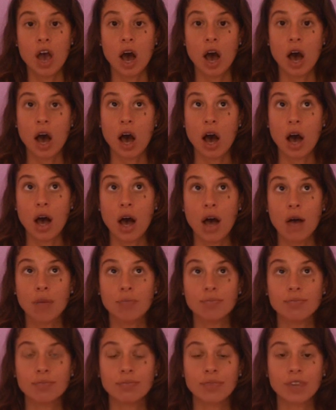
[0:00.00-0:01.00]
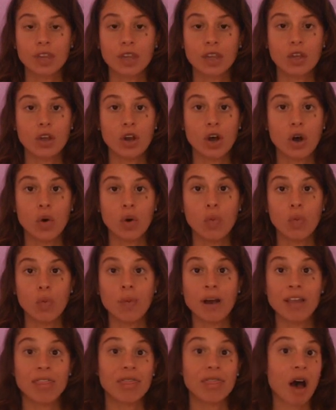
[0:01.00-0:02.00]

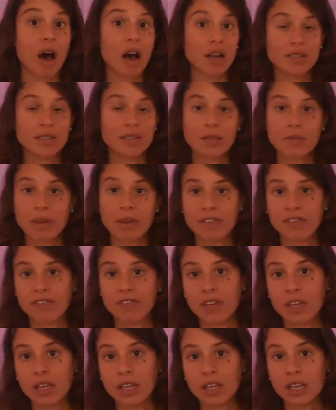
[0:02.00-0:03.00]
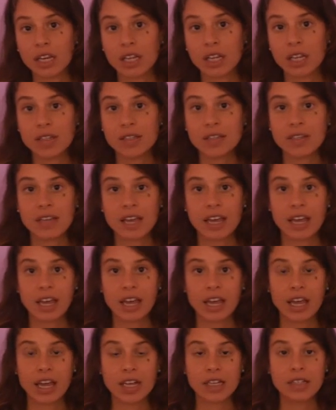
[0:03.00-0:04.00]
my thoughts and my feelings,
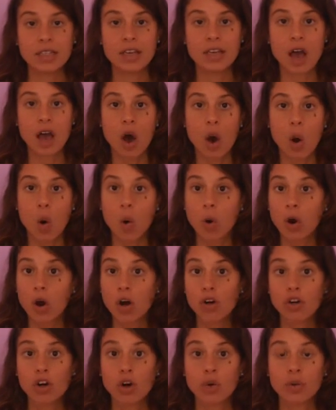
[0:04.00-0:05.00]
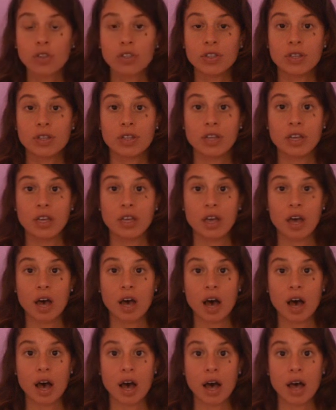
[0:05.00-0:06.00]
or I'll go into
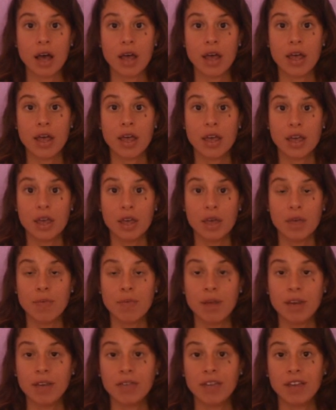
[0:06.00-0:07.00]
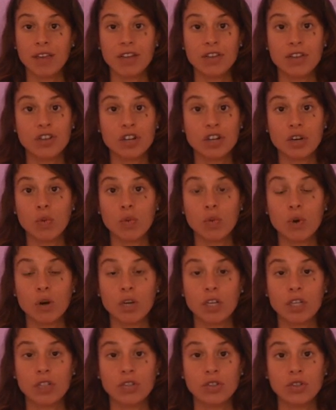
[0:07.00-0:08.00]
the meditation
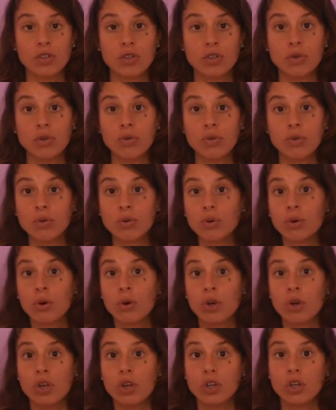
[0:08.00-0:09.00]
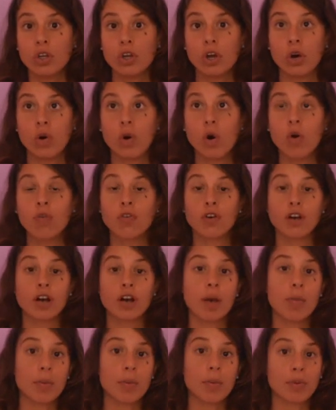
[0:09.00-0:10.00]
wanting to,
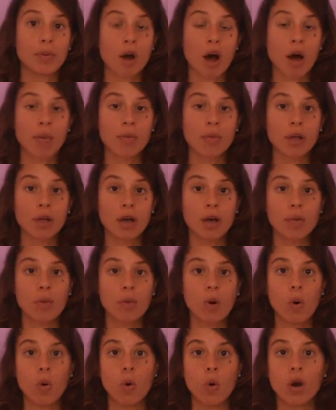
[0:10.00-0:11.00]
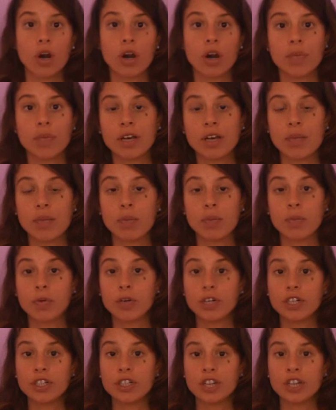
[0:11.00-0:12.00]
overcome a problem or become
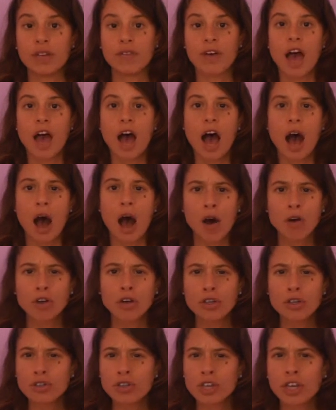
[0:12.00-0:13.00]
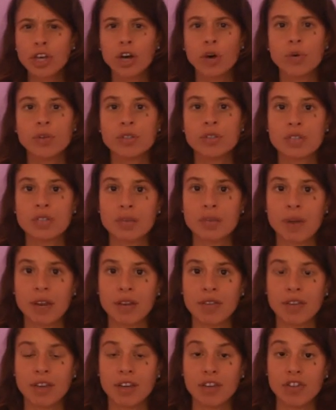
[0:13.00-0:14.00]
appreciative. I'll usually go into the
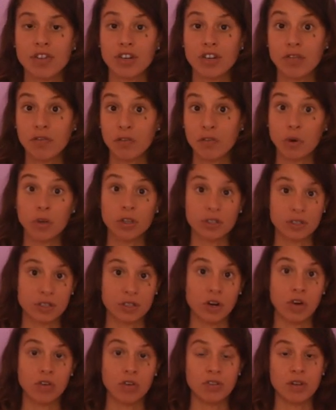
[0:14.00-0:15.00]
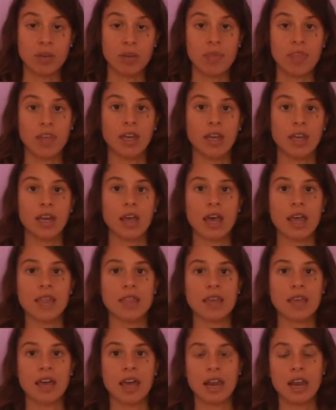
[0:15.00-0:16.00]
meditation focusing on something,
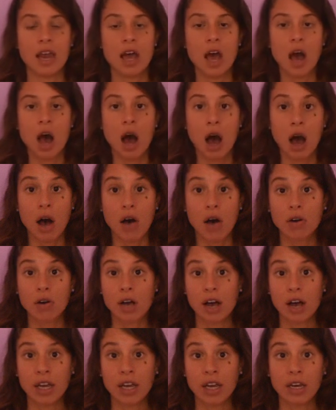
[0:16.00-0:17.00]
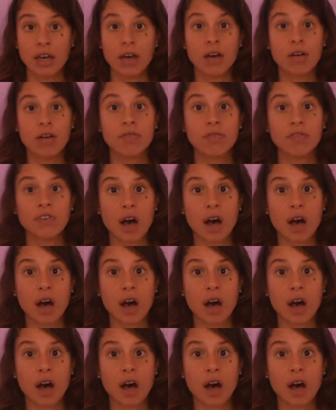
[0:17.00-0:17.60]
and then I'll kind of